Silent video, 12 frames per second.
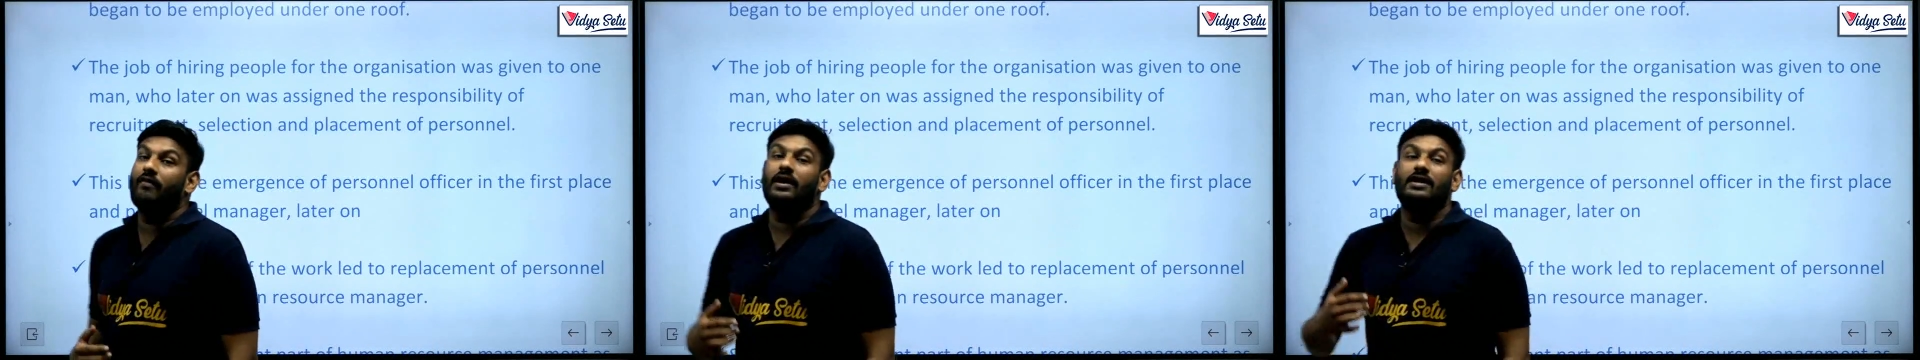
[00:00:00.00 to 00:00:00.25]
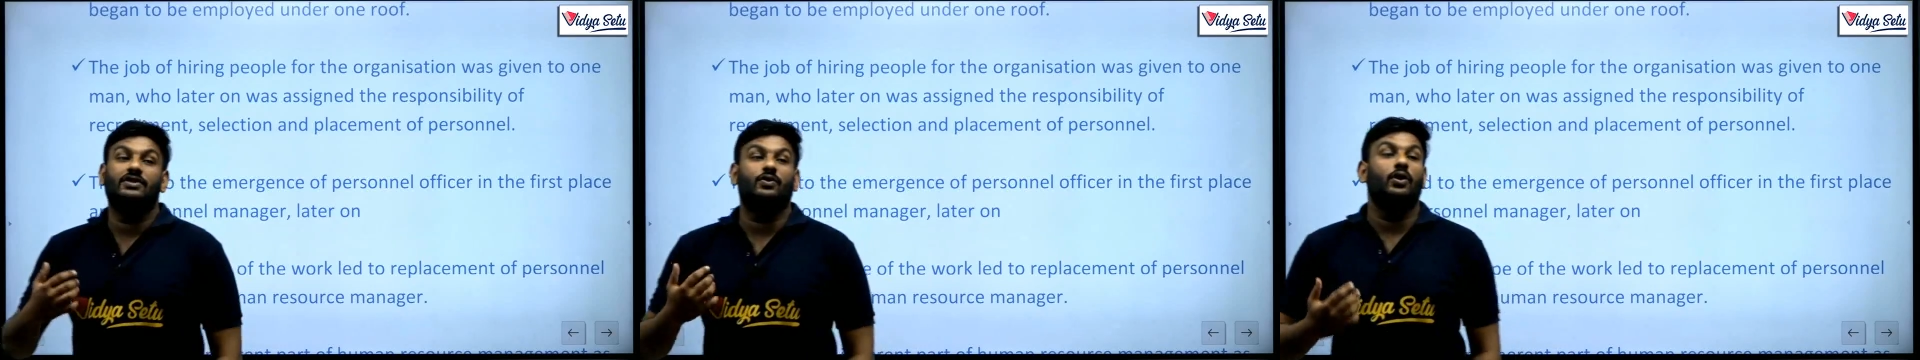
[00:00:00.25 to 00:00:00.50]

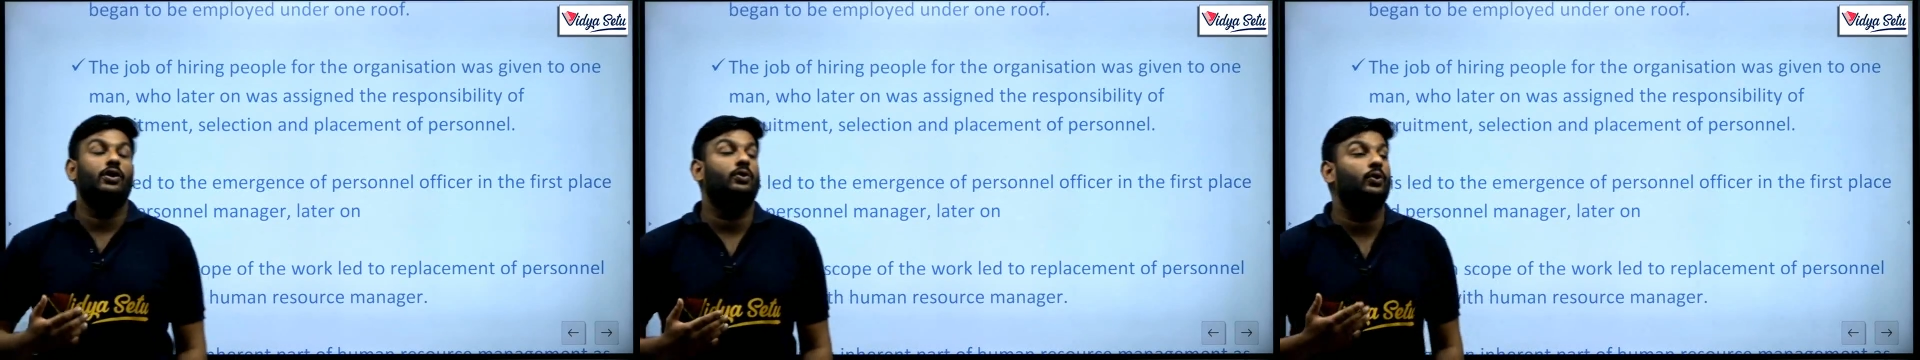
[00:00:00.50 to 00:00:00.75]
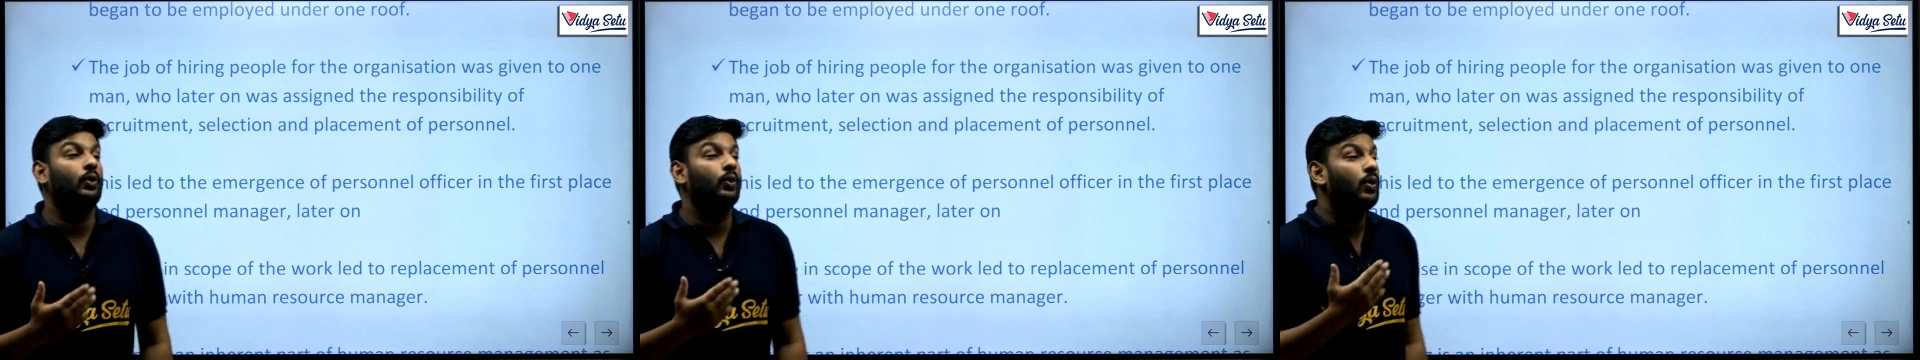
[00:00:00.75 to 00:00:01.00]
is going
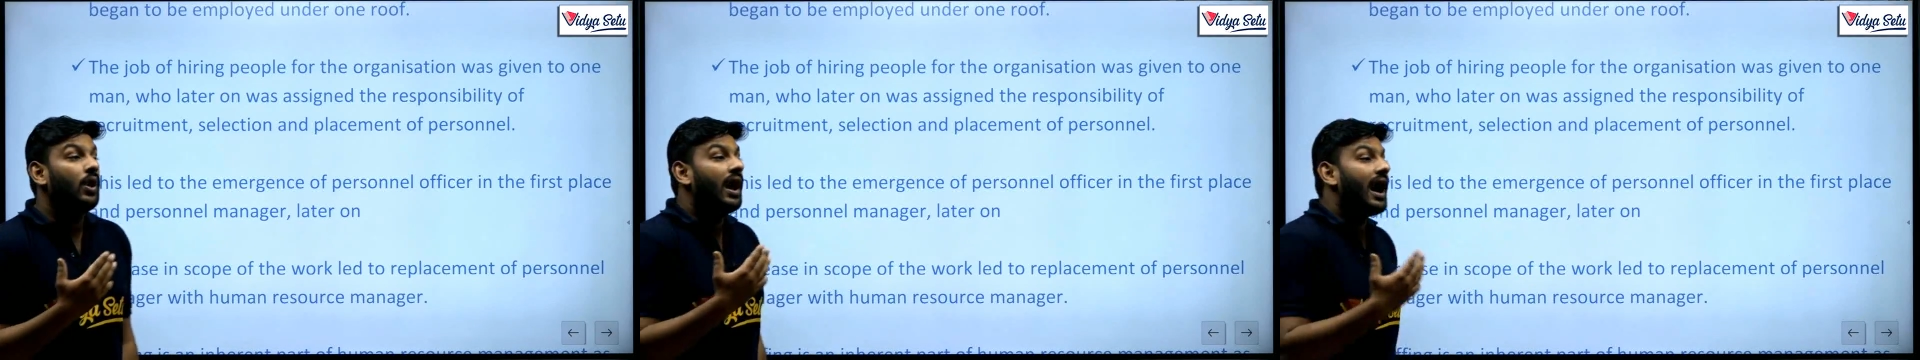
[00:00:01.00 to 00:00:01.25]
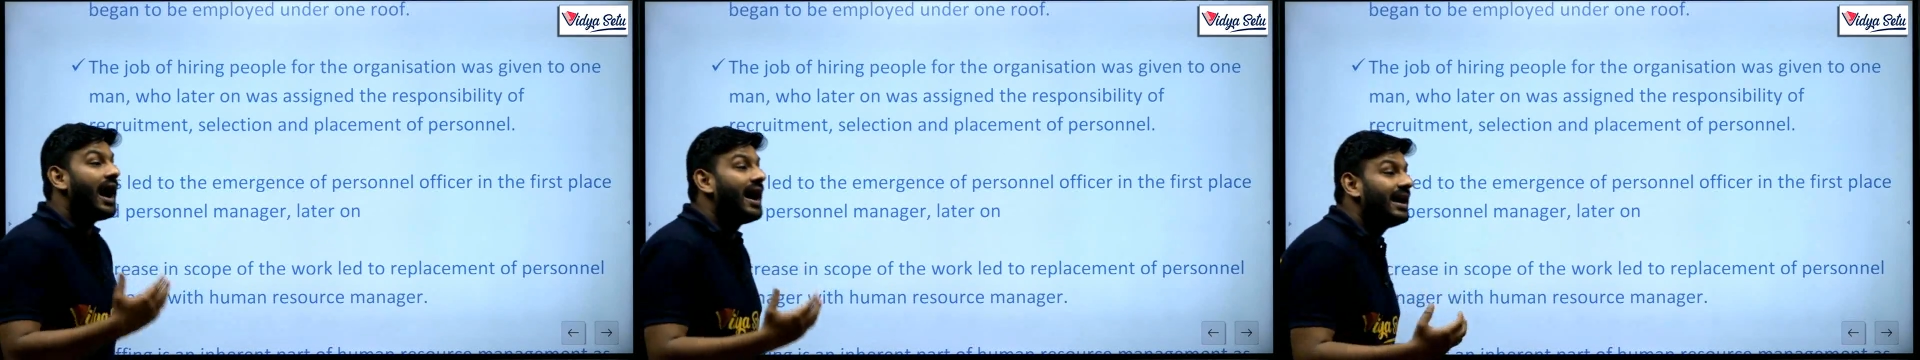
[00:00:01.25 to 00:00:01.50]
to
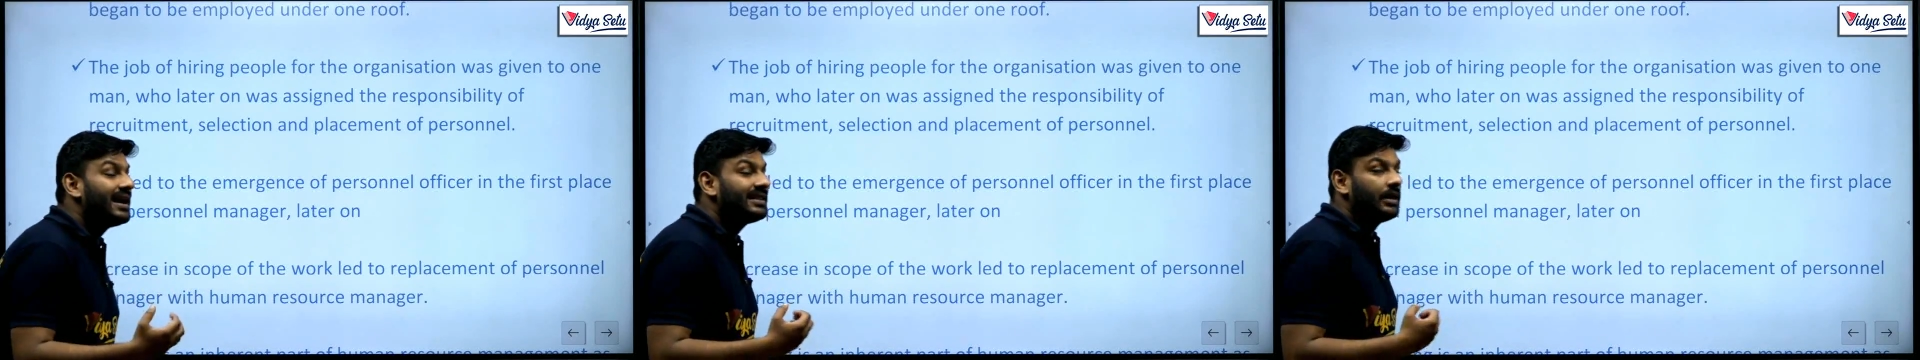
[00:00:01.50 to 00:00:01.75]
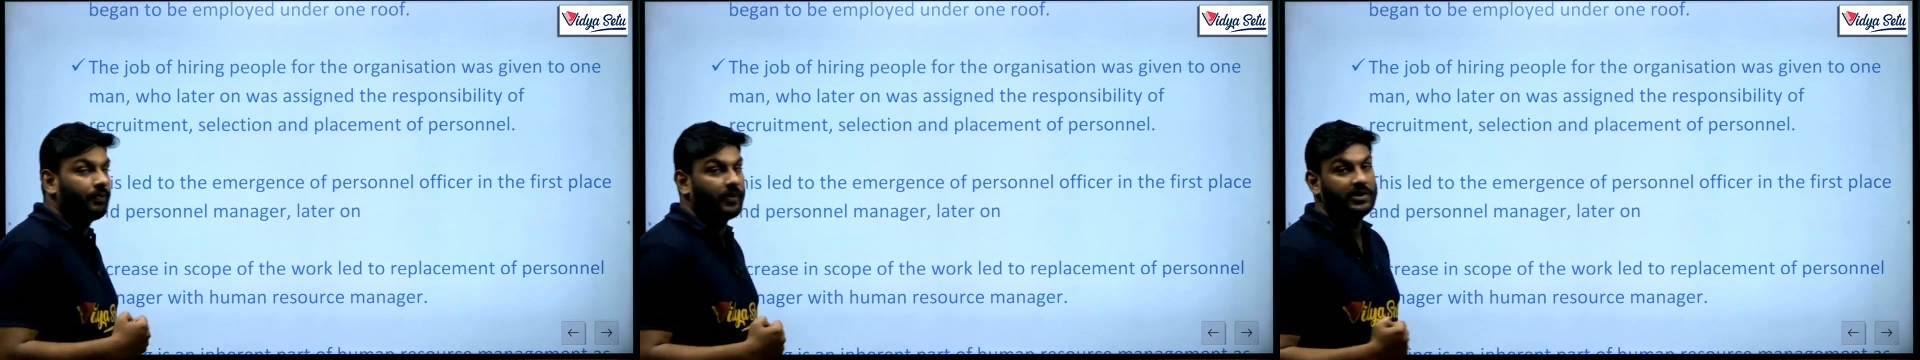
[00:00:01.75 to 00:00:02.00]
hire
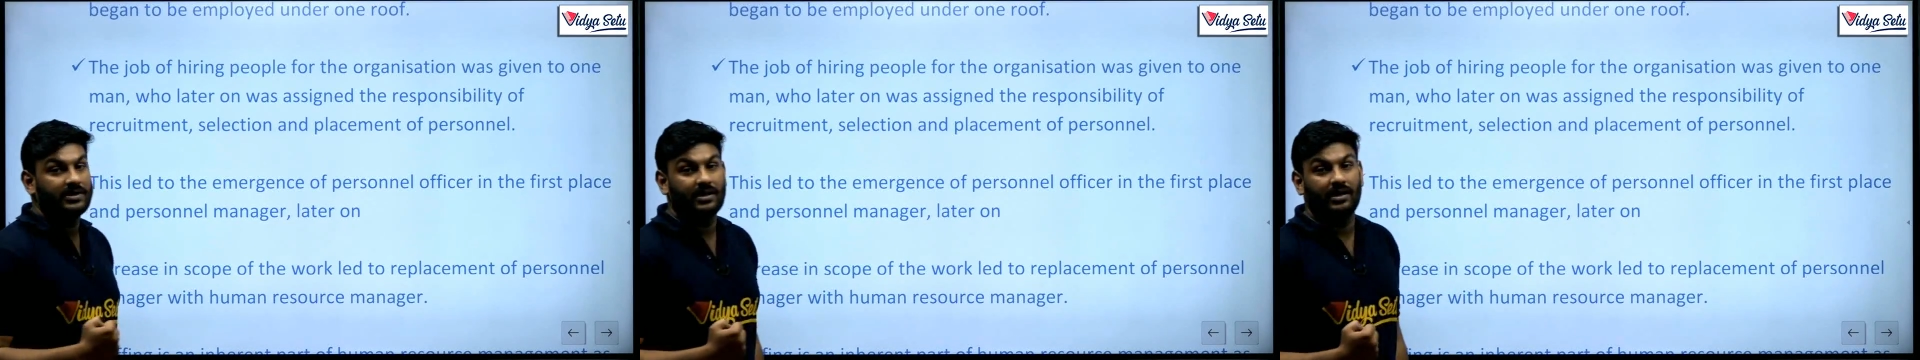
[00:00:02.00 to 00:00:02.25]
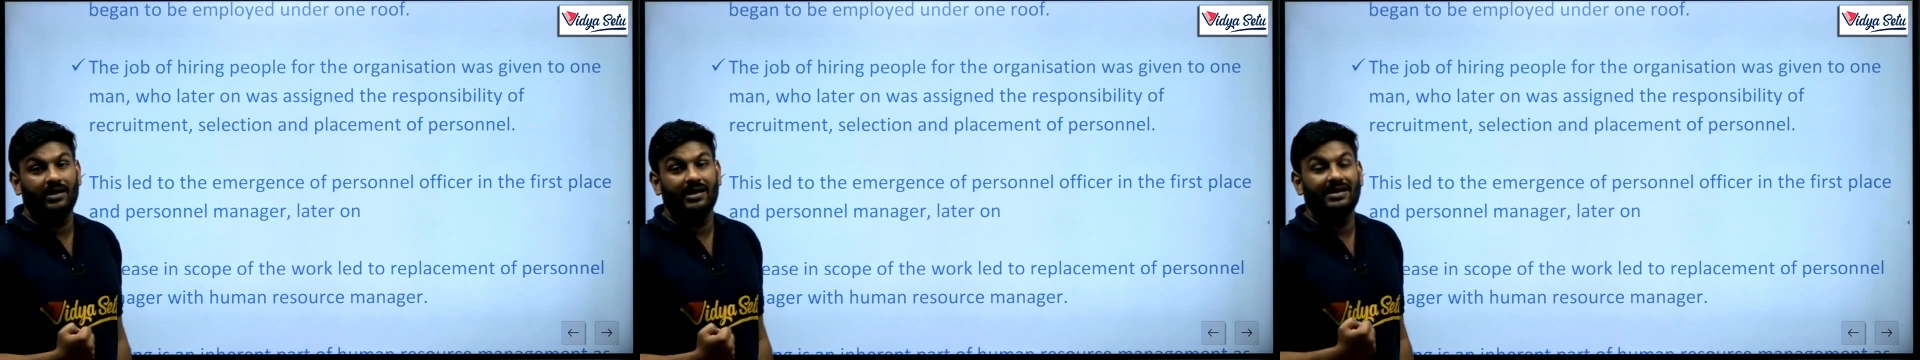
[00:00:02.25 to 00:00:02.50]
that
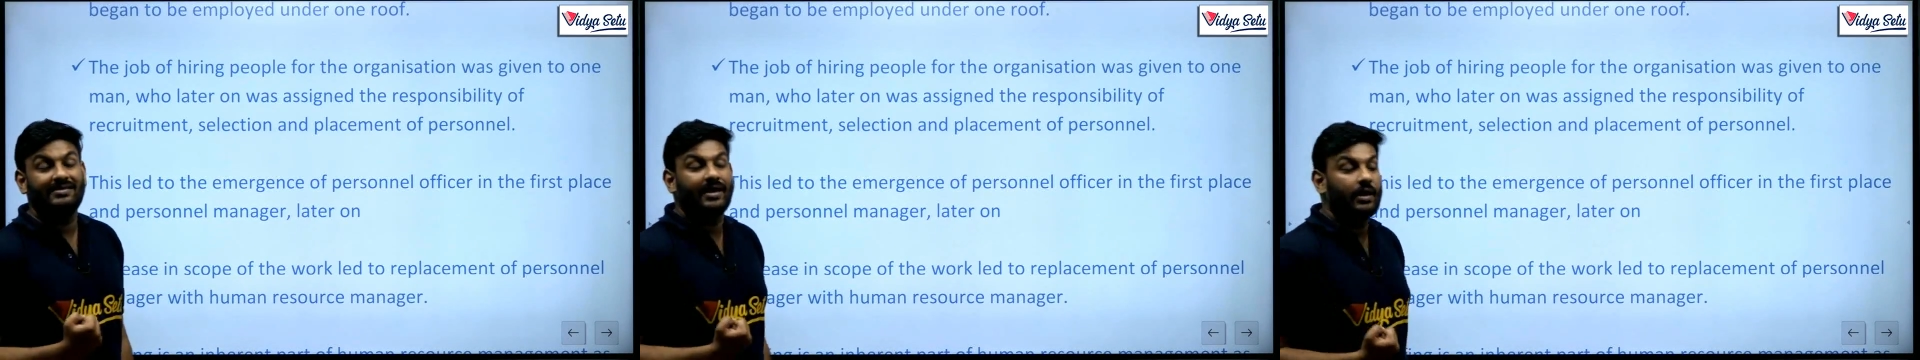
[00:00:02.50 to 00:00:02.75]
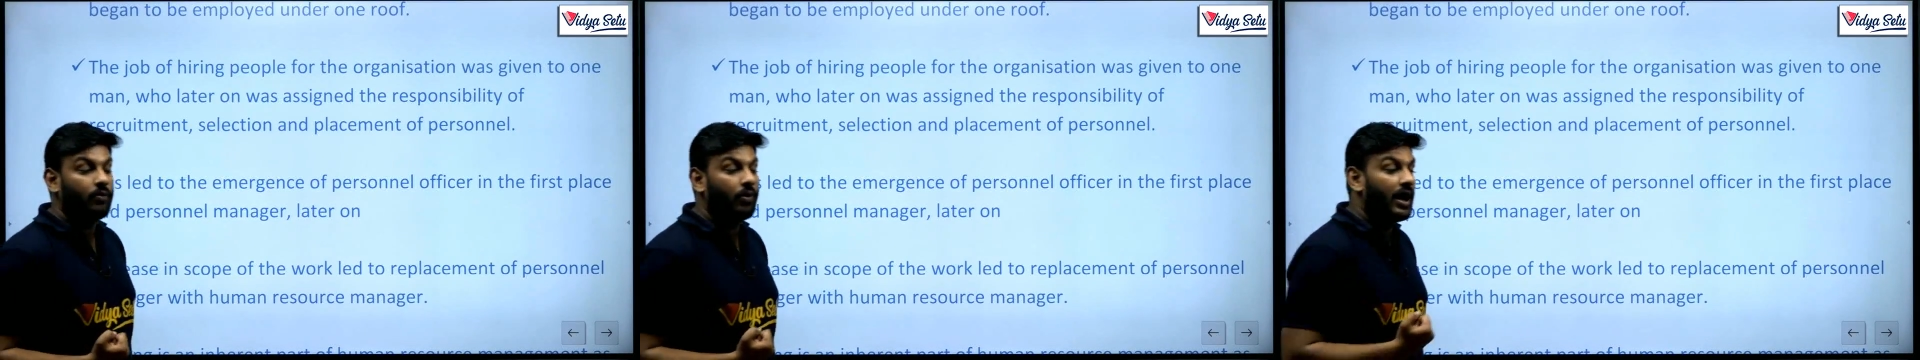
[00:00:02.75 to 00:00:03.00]
person is
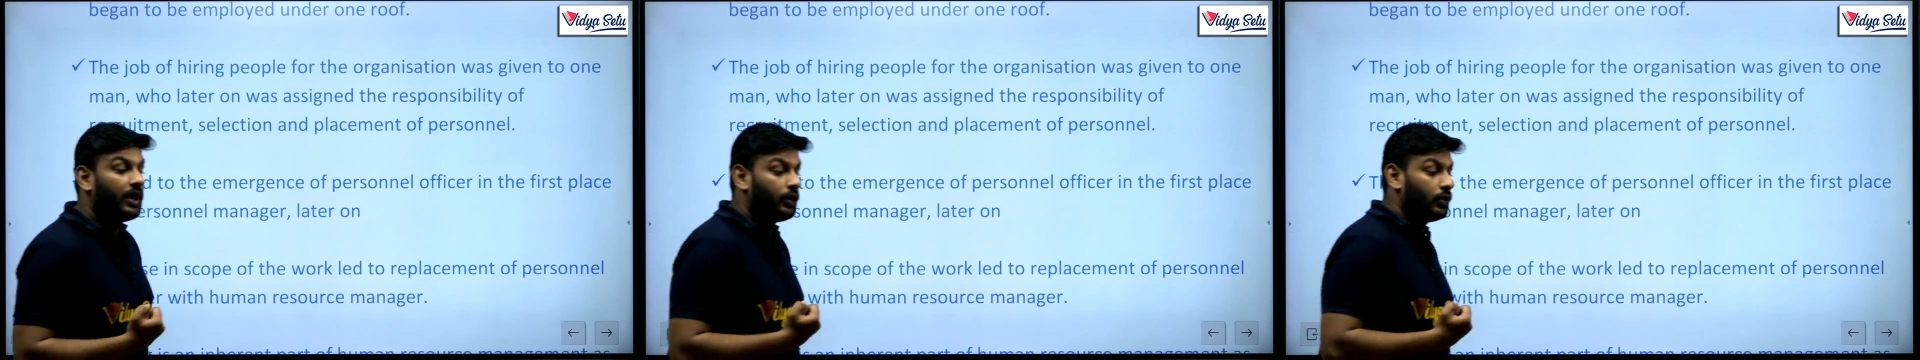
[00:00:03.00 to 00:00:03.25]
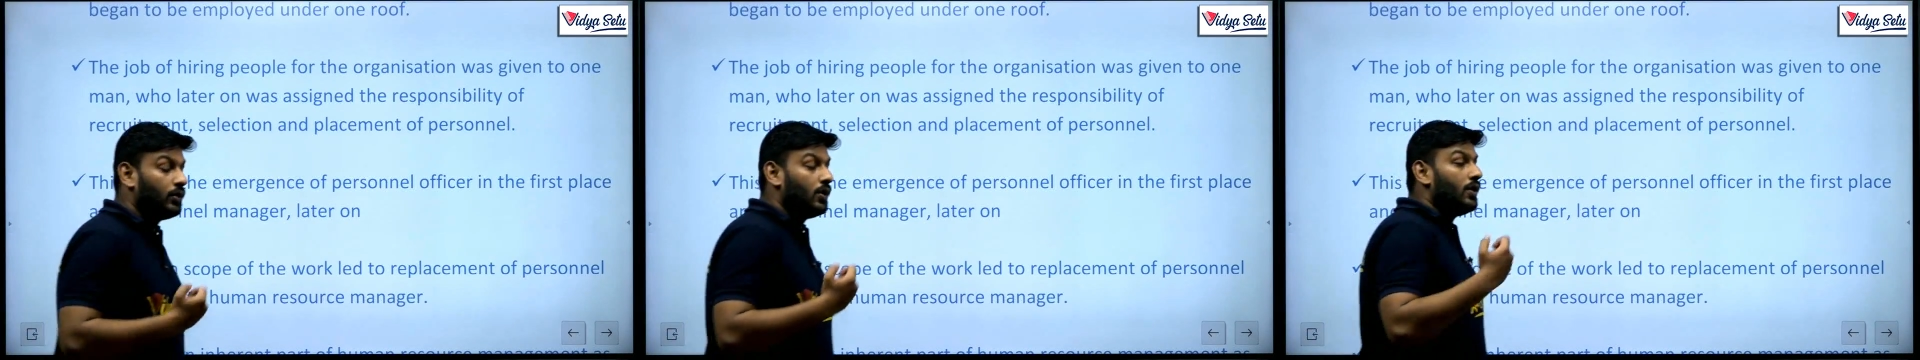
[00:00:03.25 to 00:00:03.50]
required
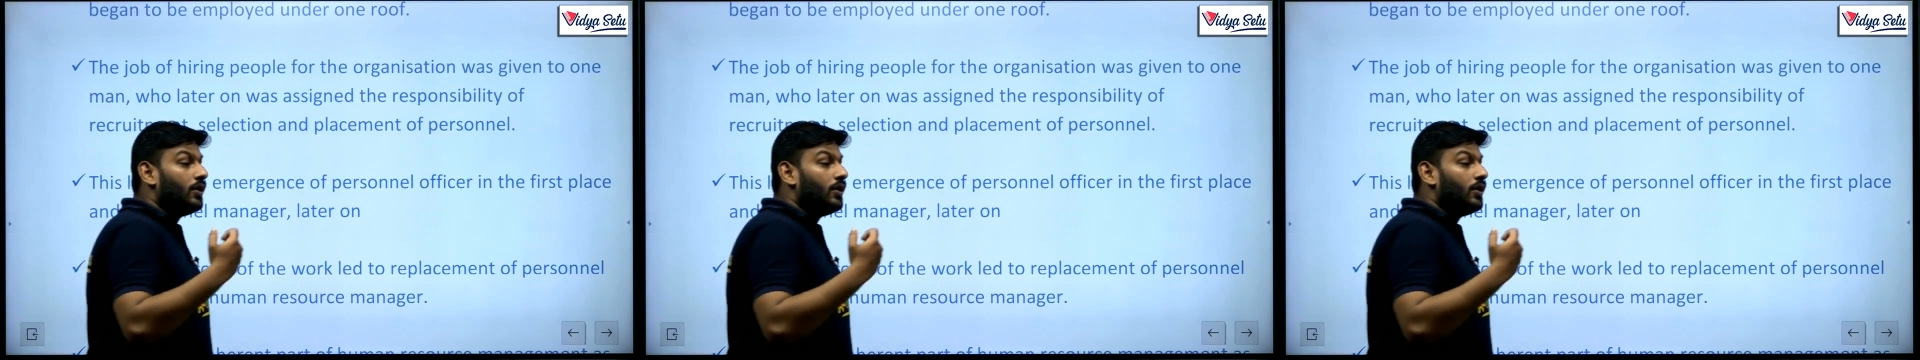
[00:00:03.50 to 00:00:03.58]
to